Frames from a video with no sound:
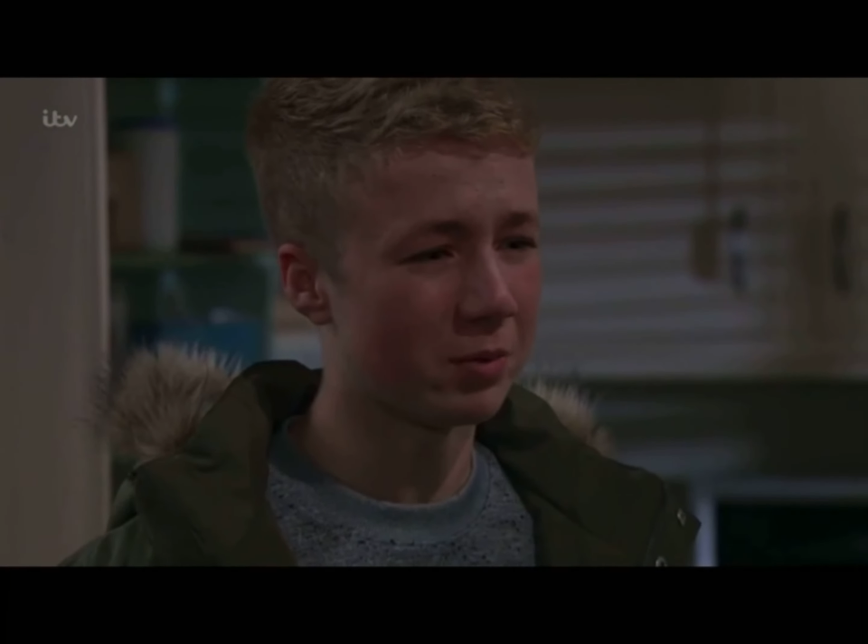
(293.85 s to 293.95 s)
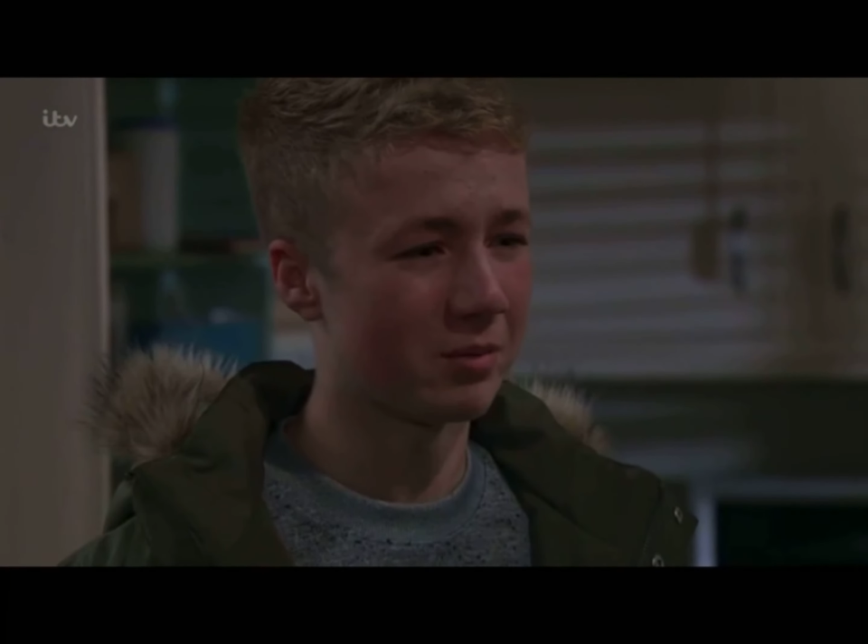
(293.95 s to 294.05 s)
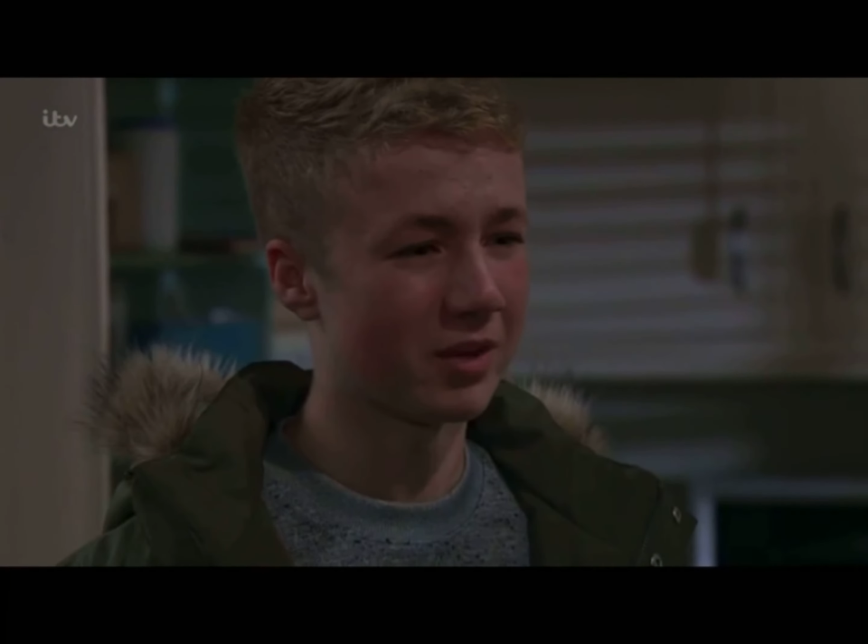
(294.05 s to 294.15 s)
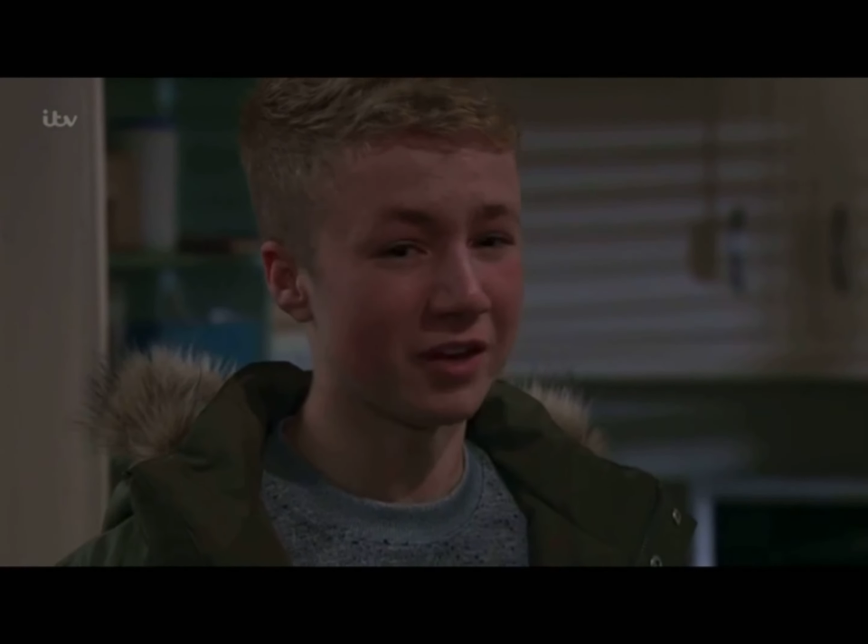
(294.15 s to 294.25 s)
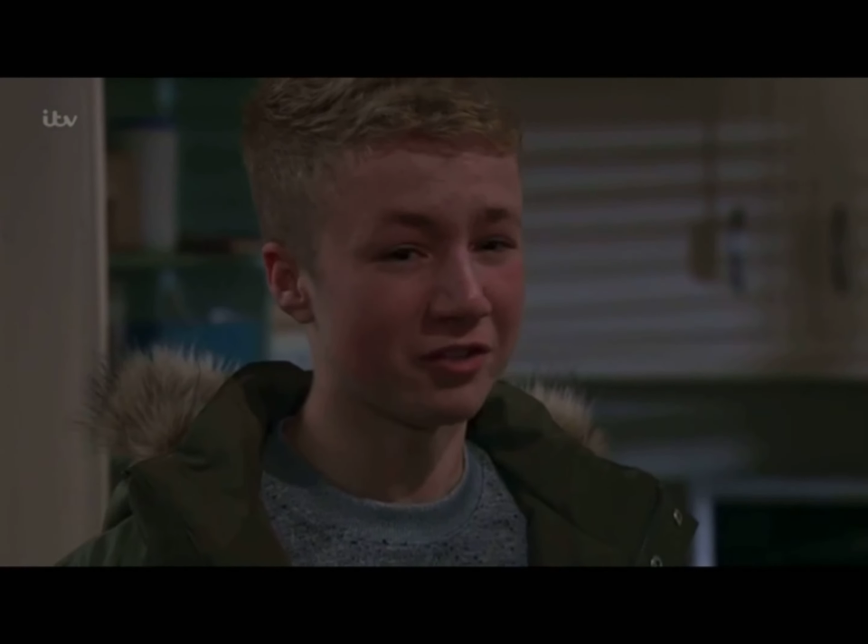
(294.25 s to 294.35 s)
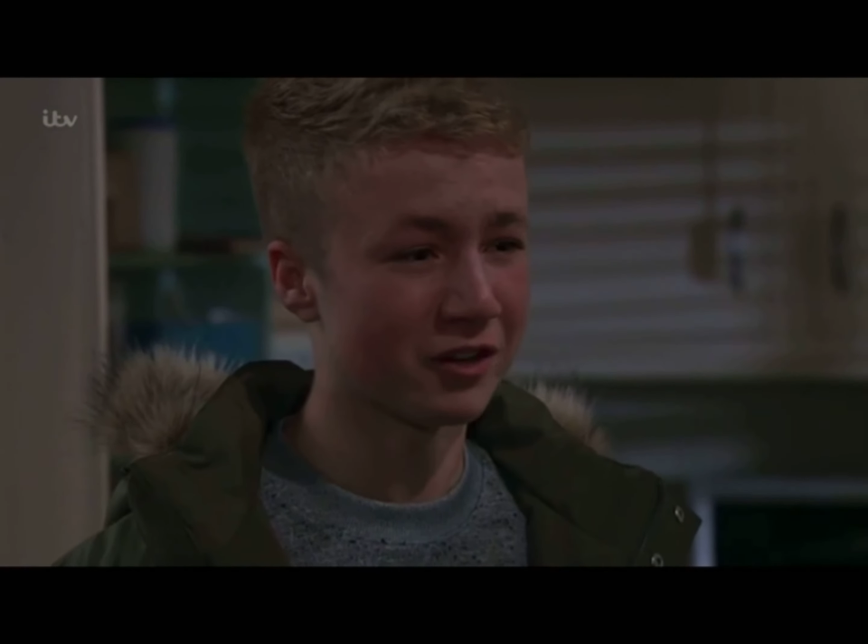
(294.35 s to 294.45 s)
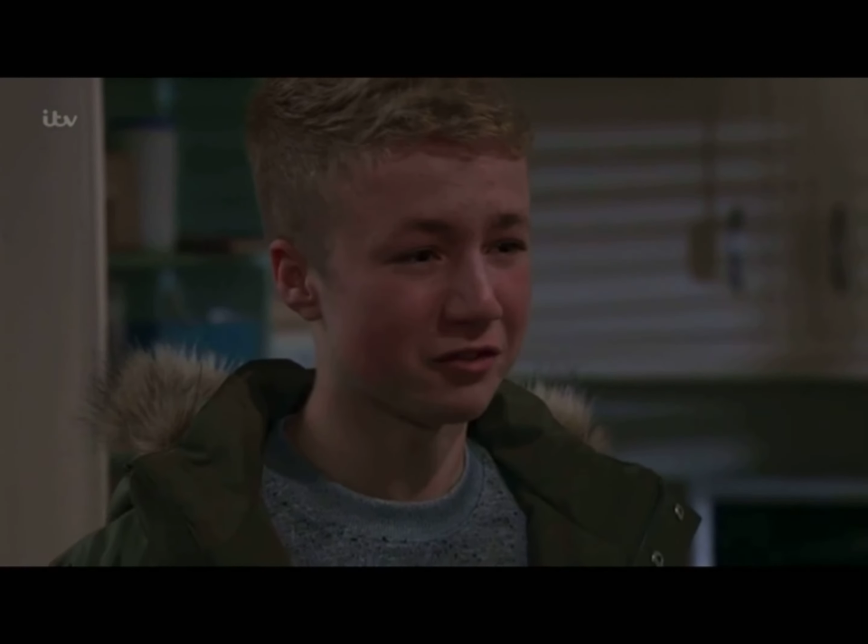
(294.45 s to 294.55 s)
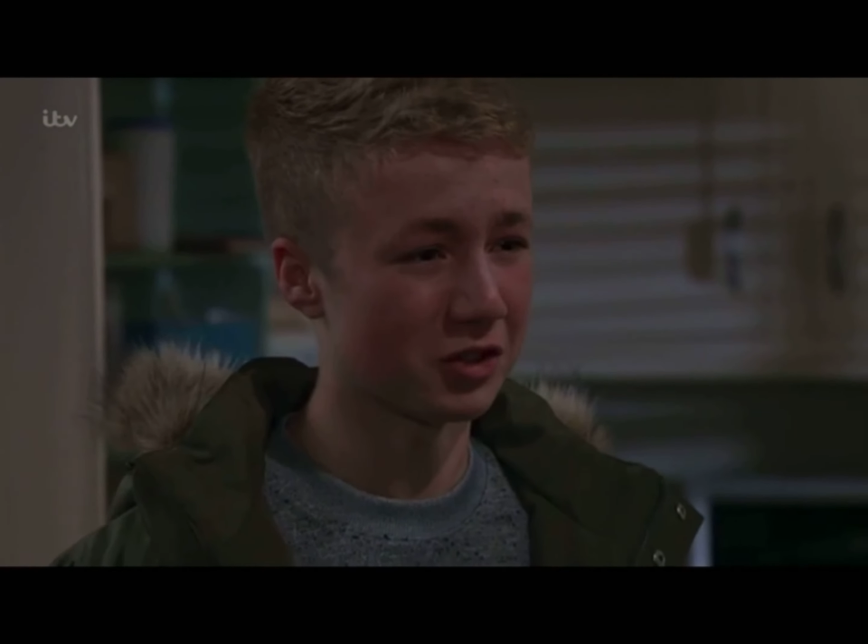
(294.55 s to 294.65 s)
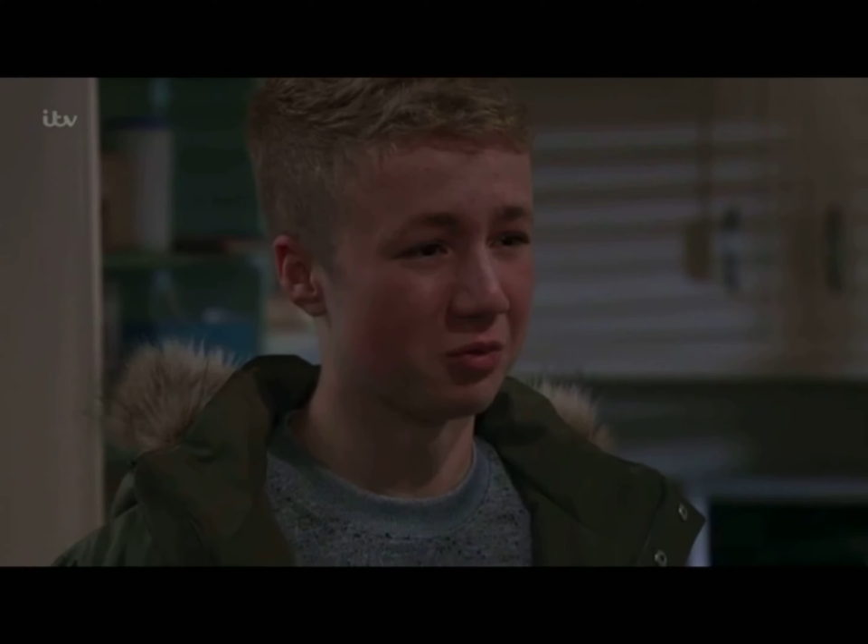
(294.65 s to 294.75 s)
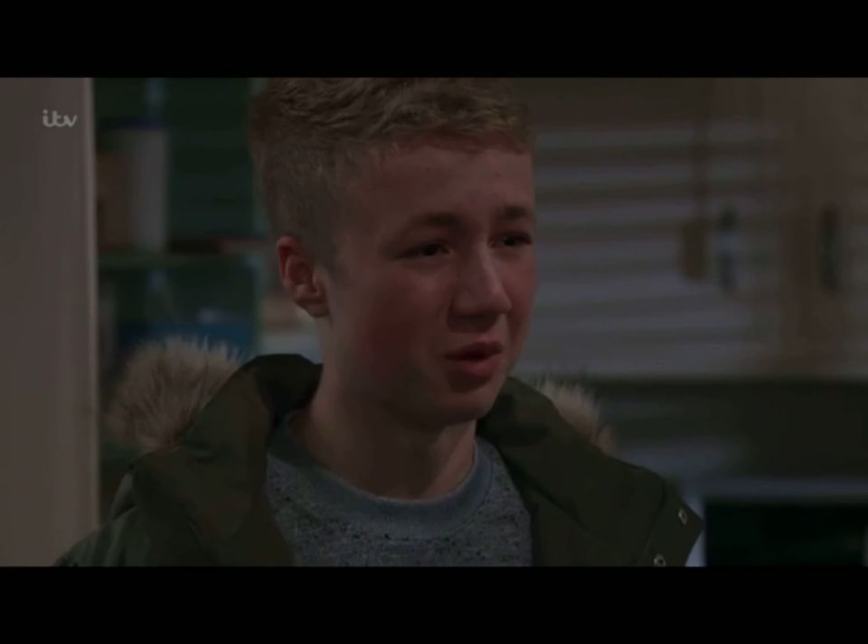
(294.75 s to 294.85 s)
even if you
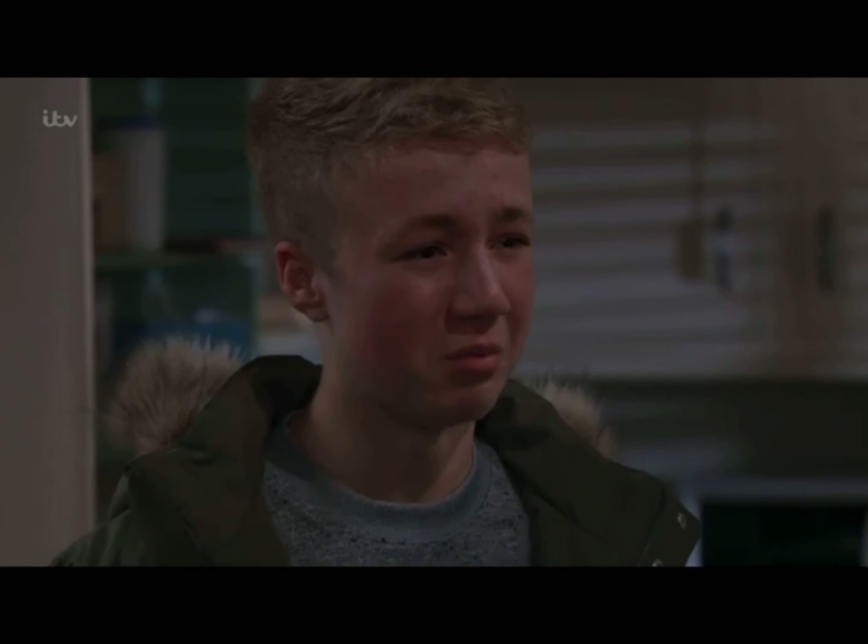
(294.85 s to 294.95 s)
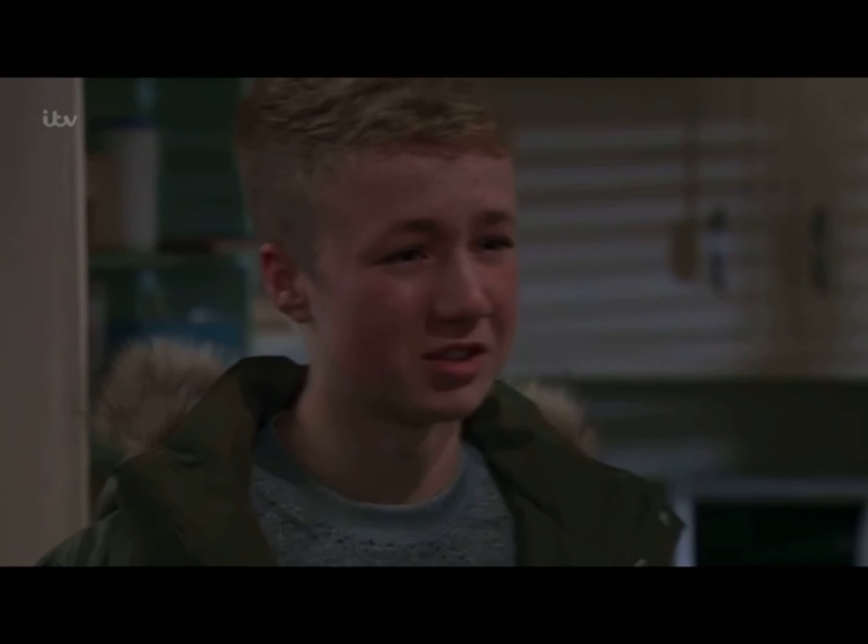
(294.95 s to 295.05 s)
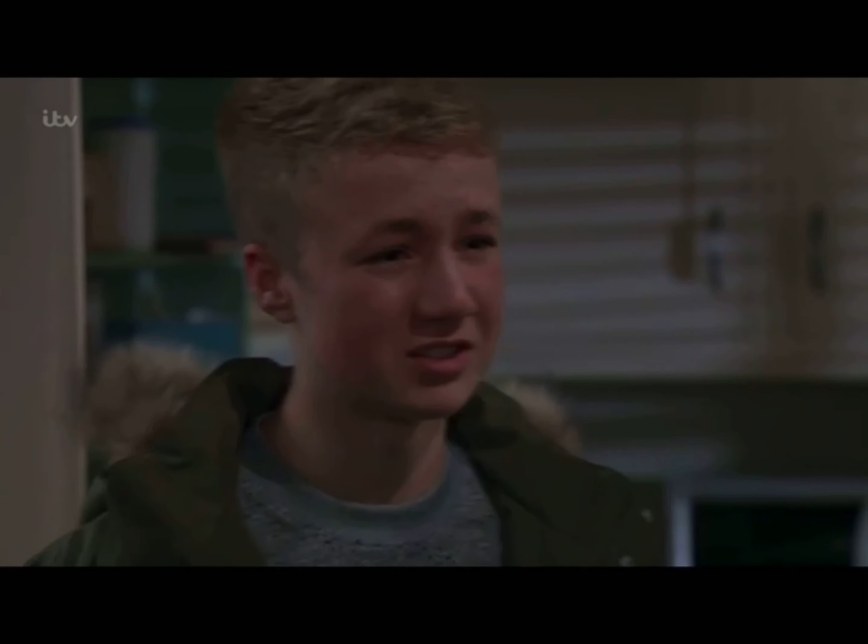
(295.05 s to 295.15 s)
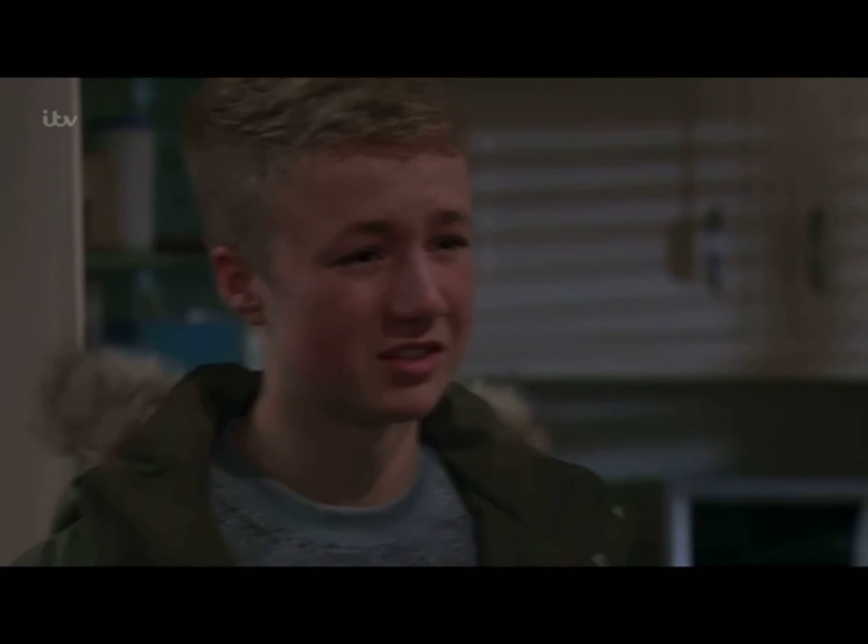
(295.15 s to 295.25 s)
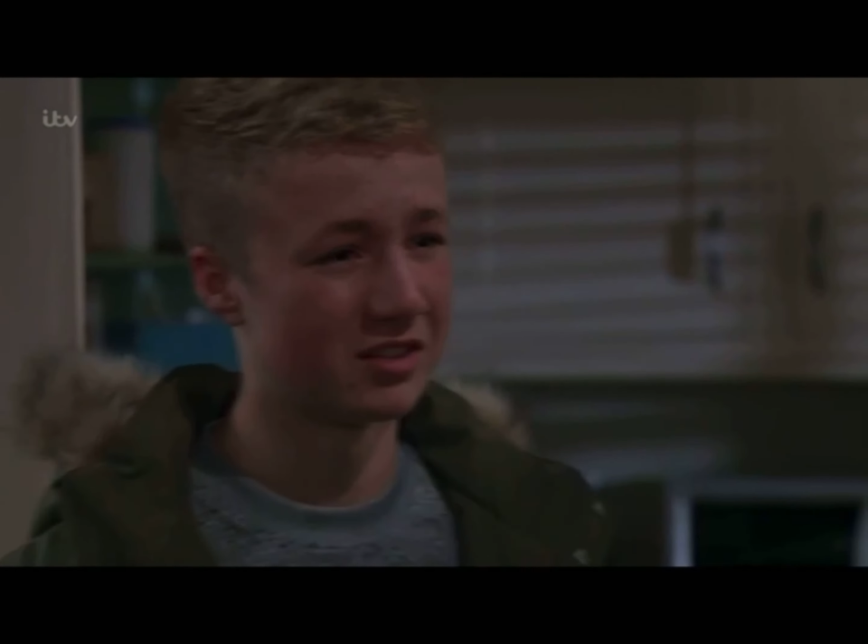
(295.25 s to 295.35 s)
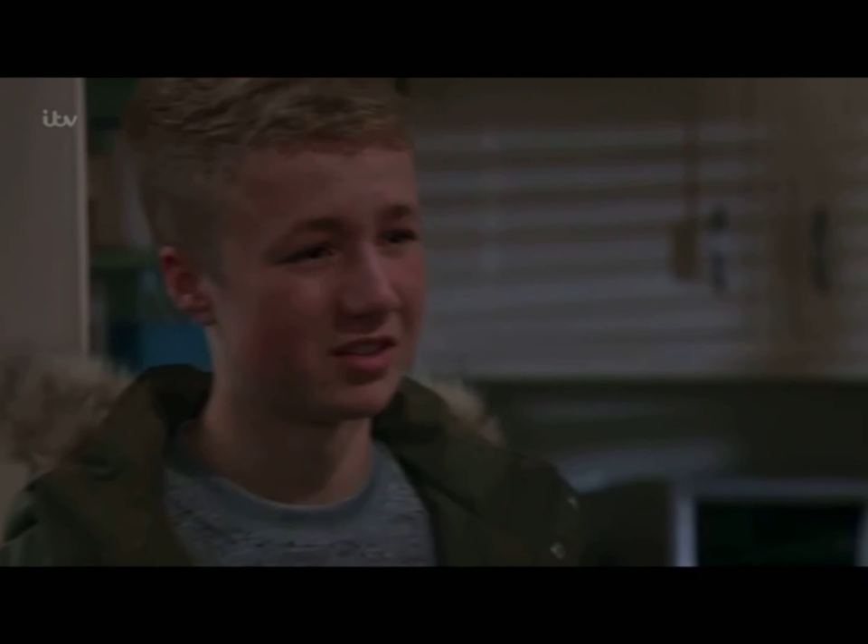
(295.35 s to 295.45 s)
don't want me to.